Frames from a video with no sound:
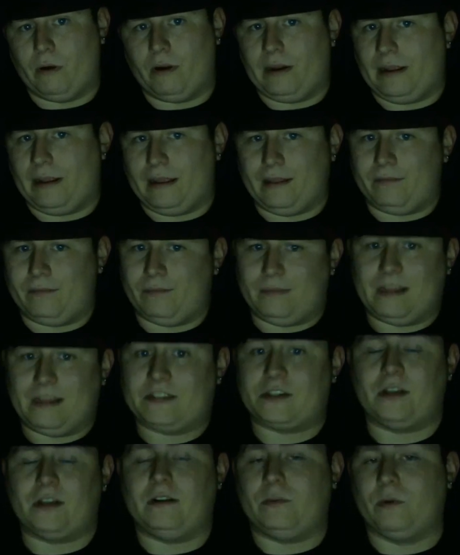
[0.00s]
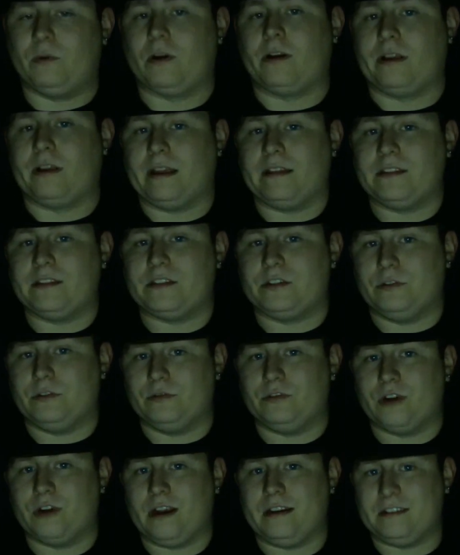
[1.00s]
and that's going to work against you
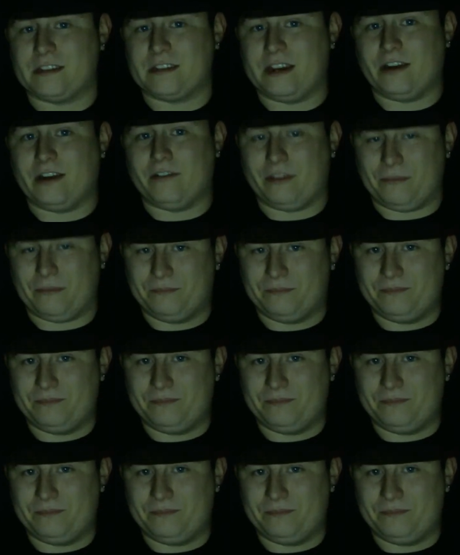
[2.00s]
trying to scare them.